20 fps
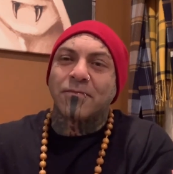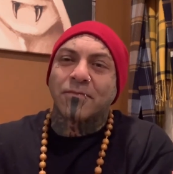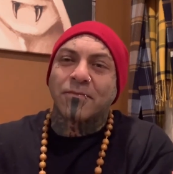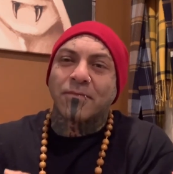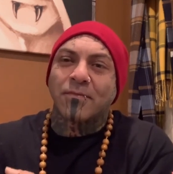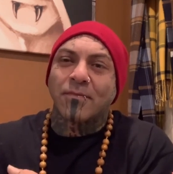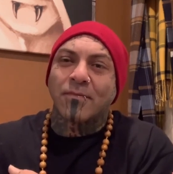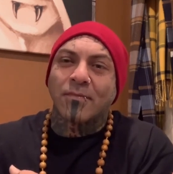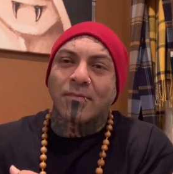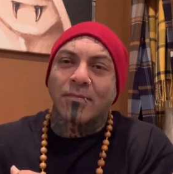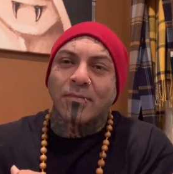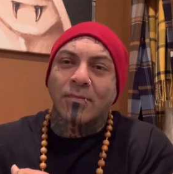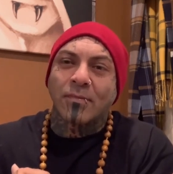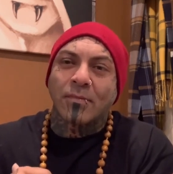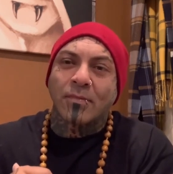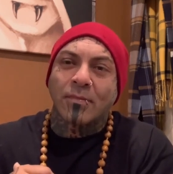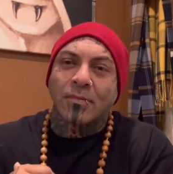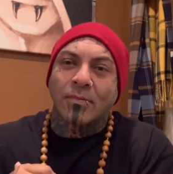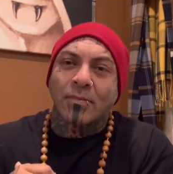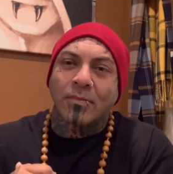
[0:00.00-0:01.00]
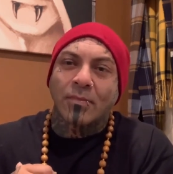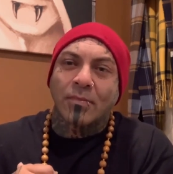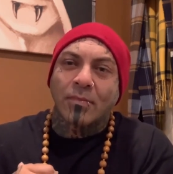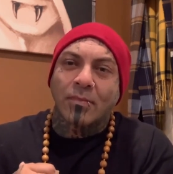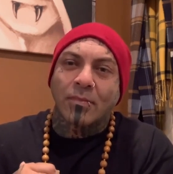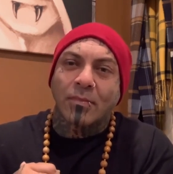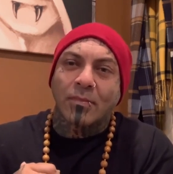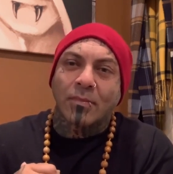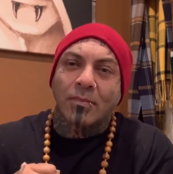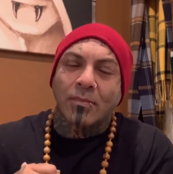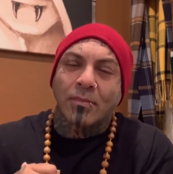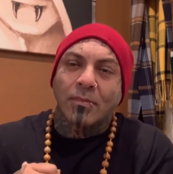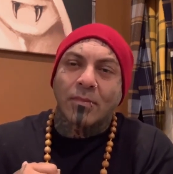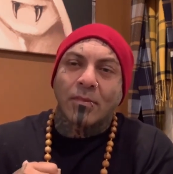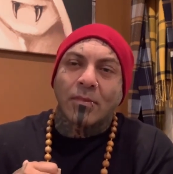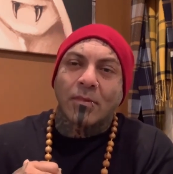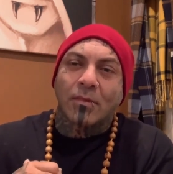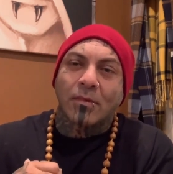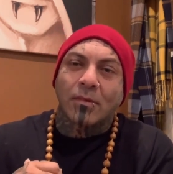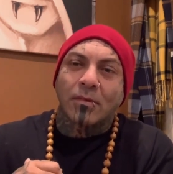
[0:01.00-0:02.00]

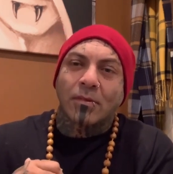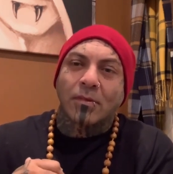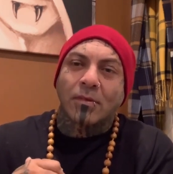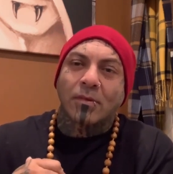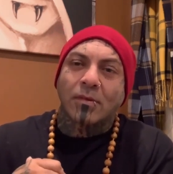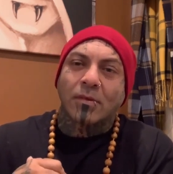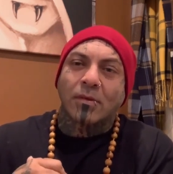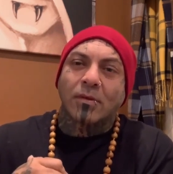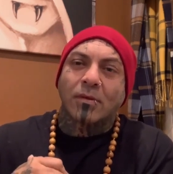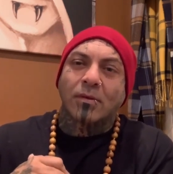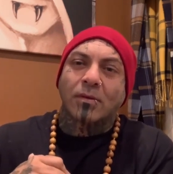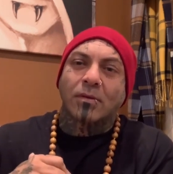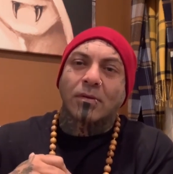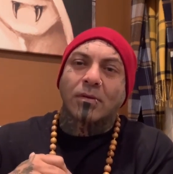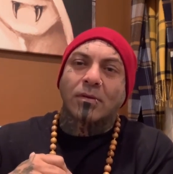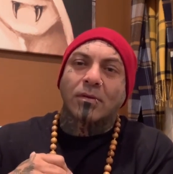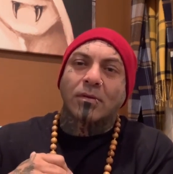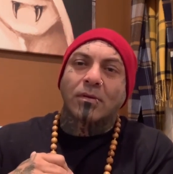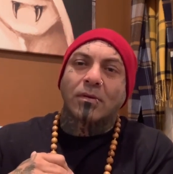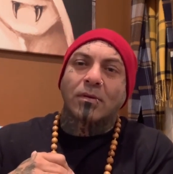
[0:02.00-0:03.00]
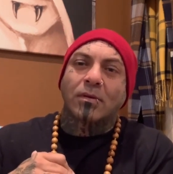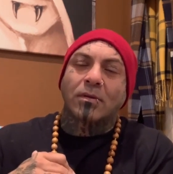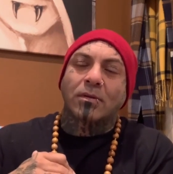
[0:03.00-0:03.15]
Nobody speaks.